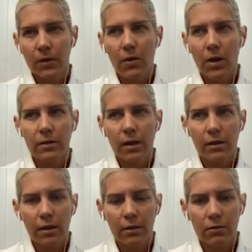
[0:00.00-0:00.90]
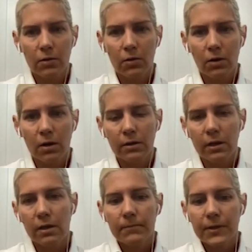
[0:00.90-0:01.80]
Oh, I agree
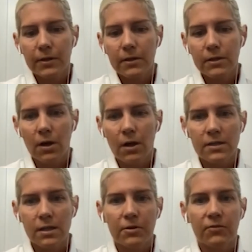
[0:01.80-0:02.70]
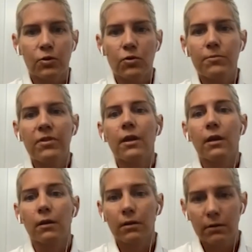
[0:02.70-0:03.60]
wholeheartedly. There's a concept of
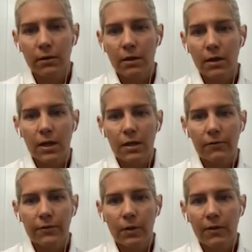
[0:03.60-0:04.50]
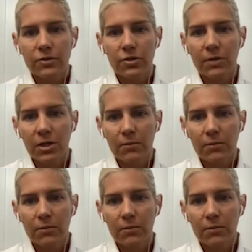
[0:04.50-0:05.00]
groupthink. And if you have too many